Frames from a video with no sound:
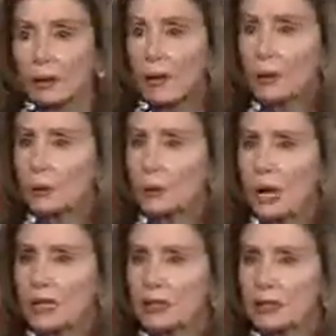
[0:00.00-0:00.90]
All the
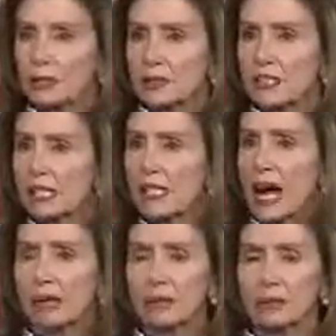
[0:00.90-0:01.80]
rest, the
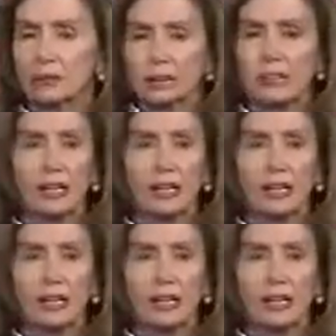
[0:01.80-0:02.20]
denial of what